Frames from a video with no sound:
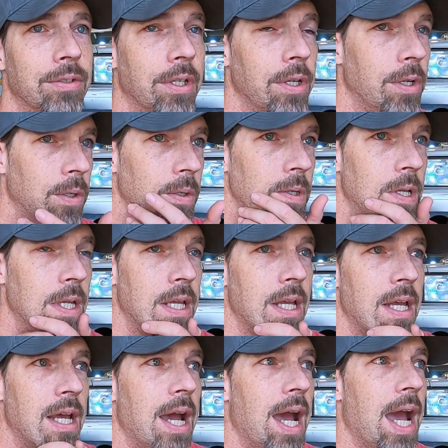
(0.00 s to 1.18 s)
So
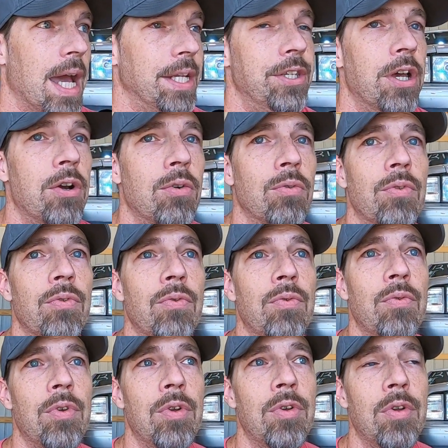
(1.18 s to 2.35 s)
I don't
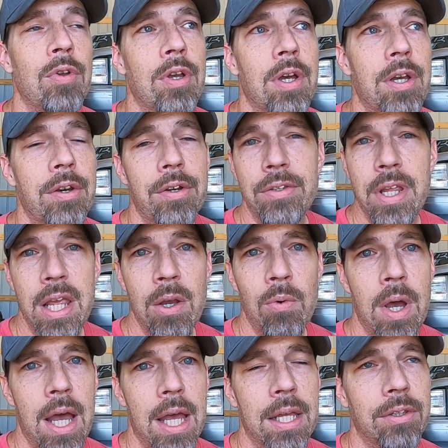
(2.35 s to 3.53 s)
understand
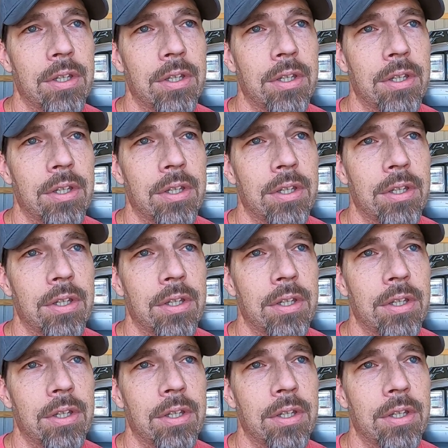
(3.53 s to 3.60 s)
why.